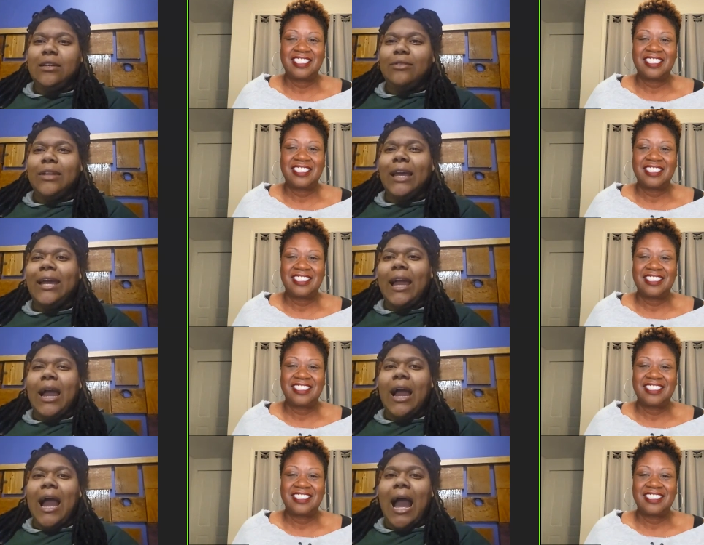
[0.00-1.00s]
Speaker 1: stuff, like
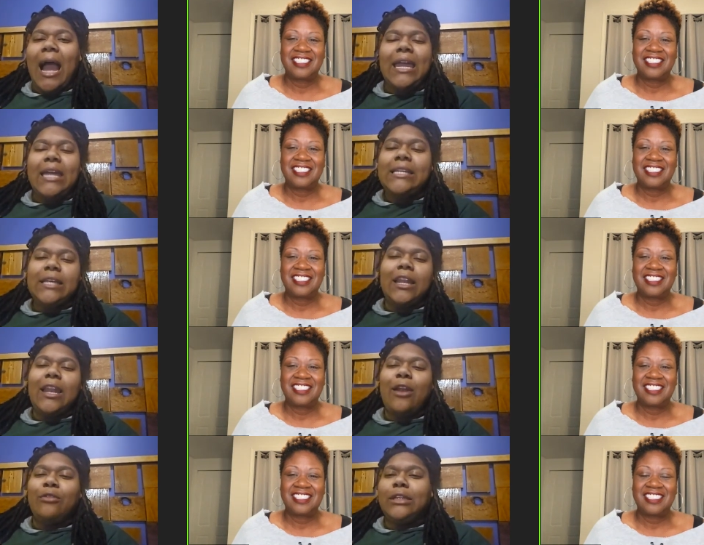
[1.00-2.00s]
I can't say
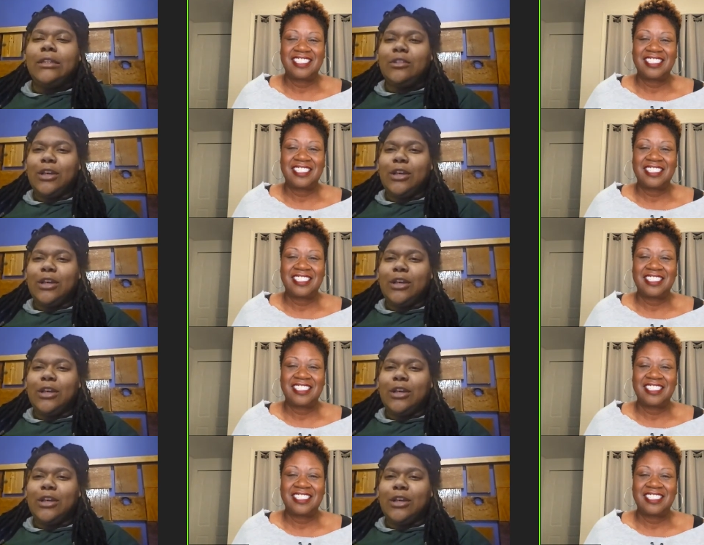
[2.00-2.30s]
that I don't think